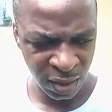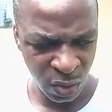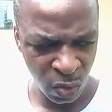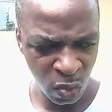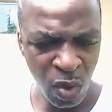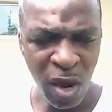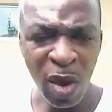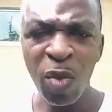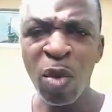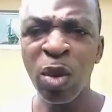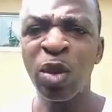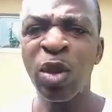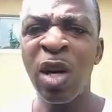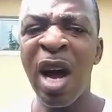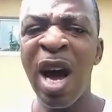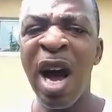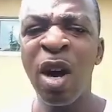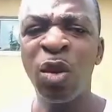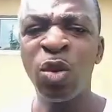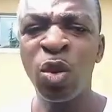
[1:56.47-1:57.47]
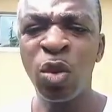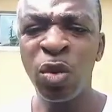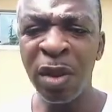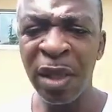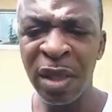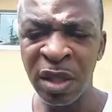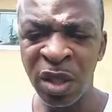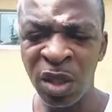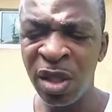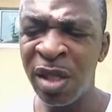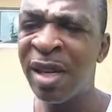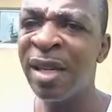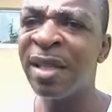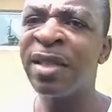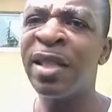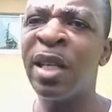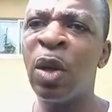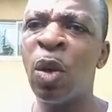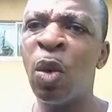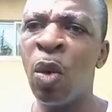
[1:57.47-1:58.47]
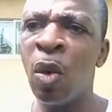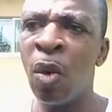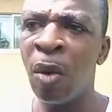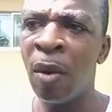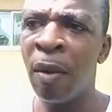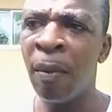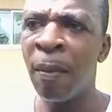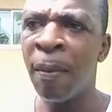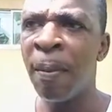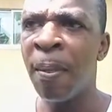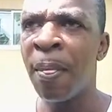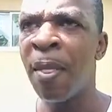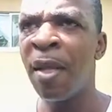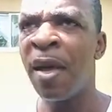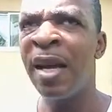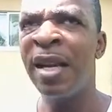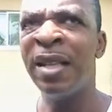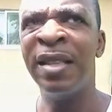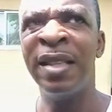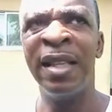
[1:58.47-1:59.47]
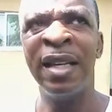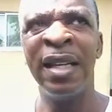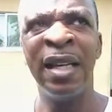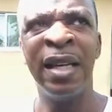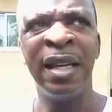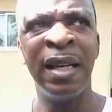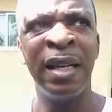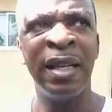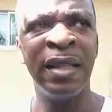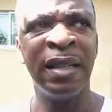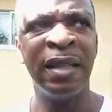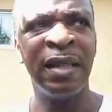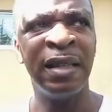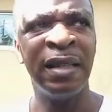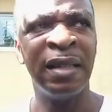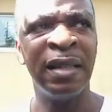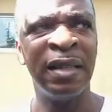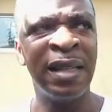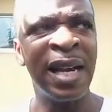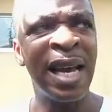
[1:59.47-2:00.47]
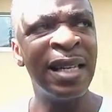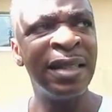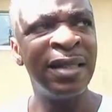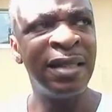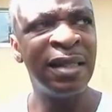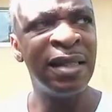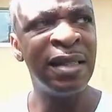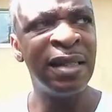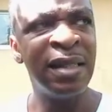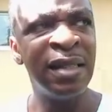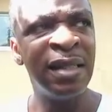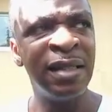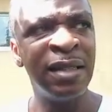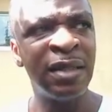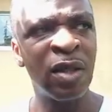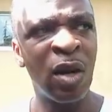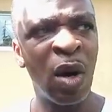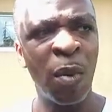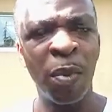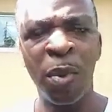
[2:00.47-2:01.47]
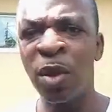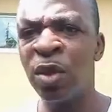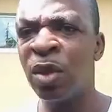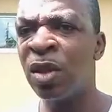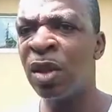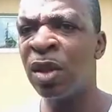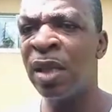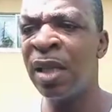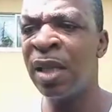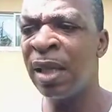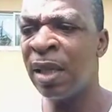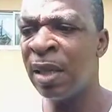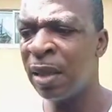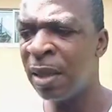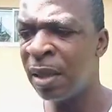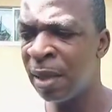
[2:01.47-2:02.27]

Where was your outrage years ago in the 90s up until the